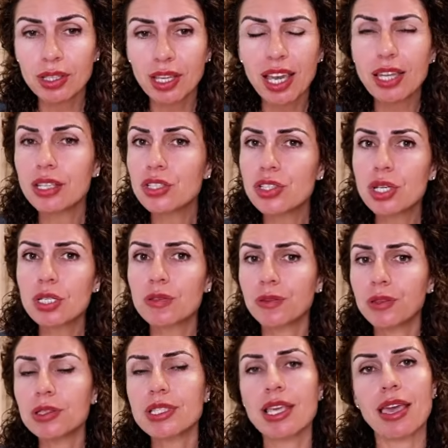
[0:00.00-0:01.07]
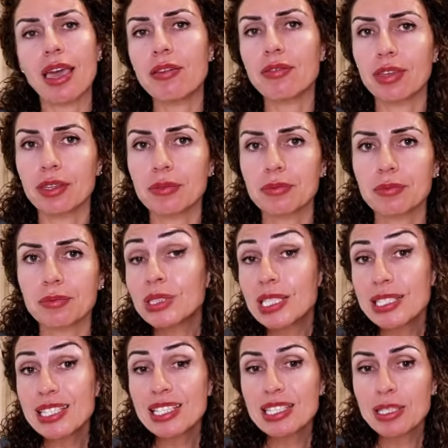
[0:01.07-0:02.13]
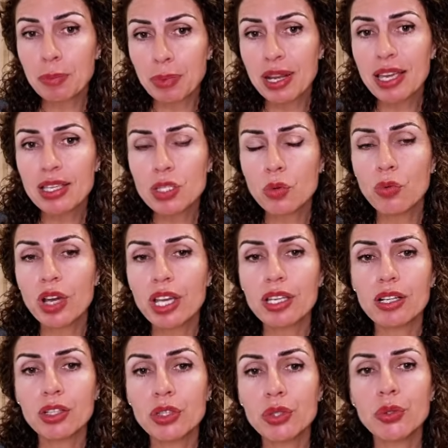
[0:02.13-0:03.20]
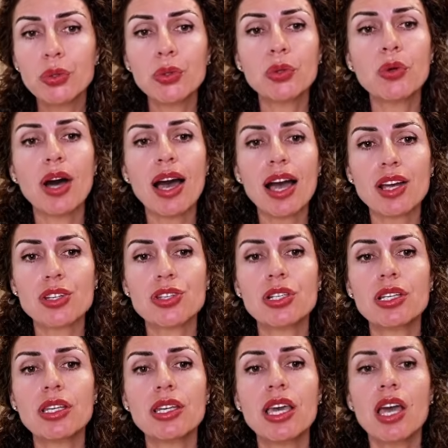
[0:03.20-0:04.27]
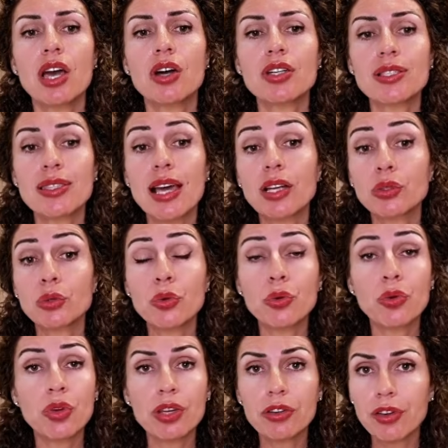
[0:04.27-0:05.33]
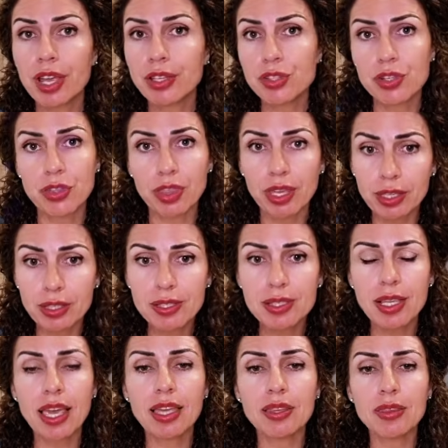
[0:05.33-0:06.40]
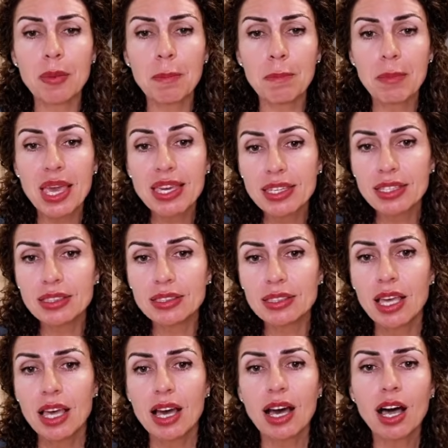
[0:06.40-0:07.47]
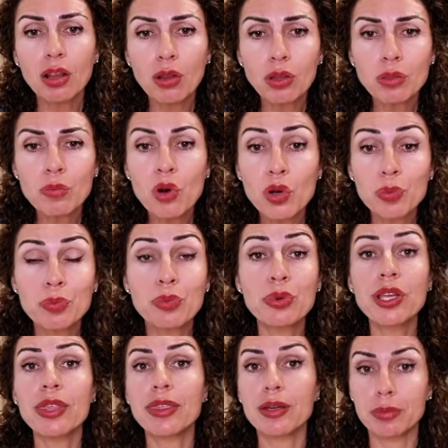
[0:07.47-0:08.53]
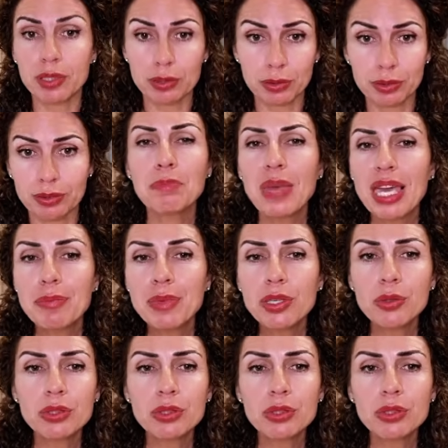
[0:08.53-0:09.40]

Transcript: and it just feels heavy. This is the place where you actually start to rearrange things and make it a lot more breathable. Maybe you